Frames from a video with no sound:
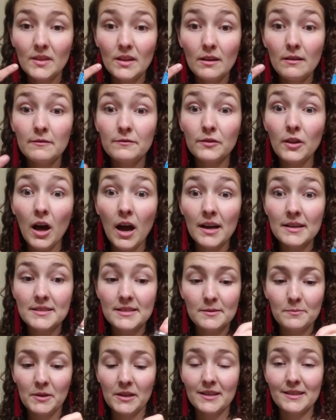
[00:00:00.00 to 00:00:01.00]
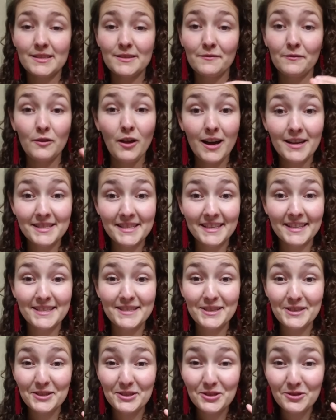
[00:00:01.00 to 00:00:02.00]
floss, because flossing is
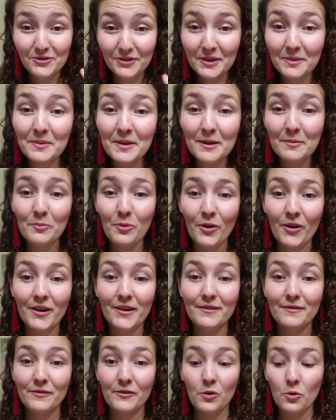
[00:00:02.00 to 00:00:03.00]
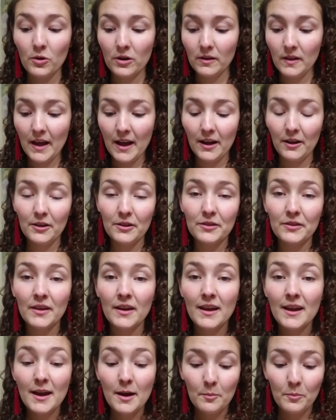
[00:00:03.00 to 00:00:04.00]
extremely important for oral health,
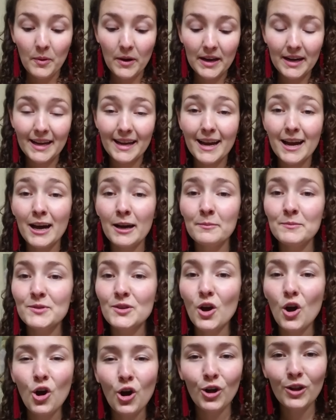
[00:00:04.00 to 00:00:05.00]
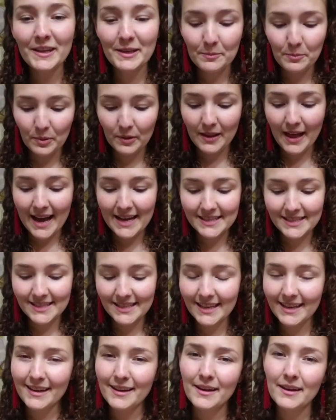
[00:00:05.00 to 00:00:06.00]
but it comes all in
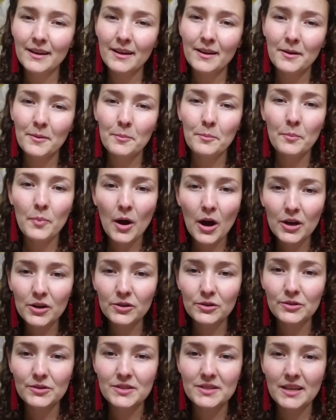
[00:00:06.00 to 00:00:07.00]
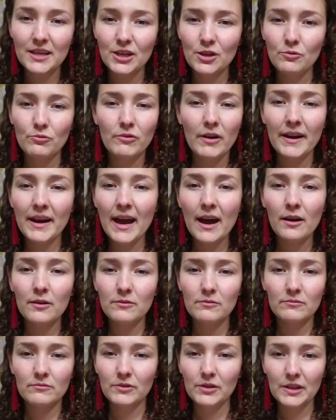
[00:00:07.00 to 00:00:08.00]
plastic bottles that you run out
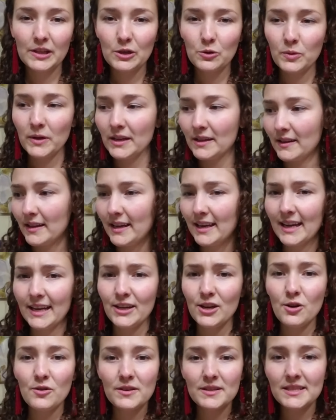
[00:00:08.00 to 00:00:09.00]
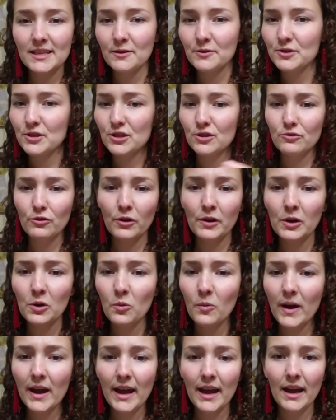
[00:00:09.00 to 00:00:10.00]
really quickly. And I noticed I was throwing
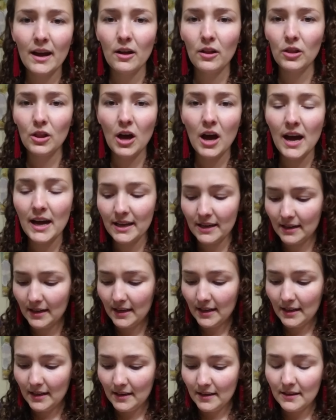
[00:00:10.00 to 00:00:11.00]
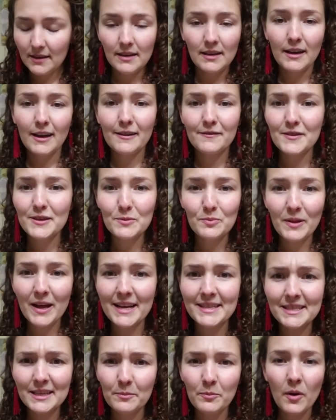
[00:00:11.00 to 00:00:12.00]
away a lot of these
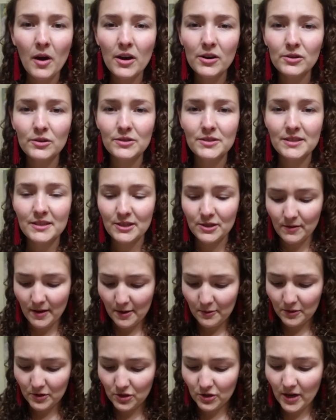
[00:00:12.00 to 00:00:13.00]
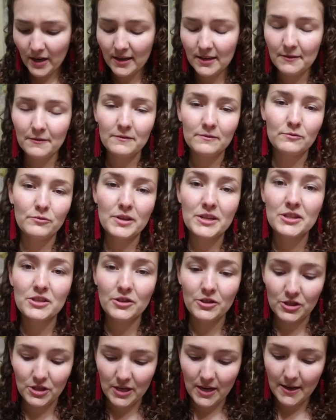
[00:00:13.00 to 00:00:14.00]
plastic bottles, and so I was trying to
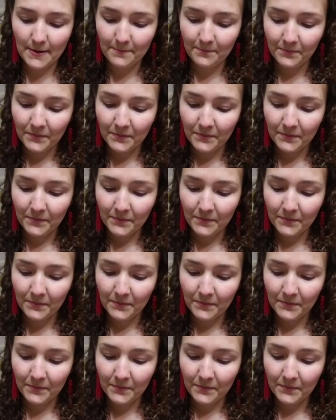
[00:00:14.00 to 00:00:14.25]
research it.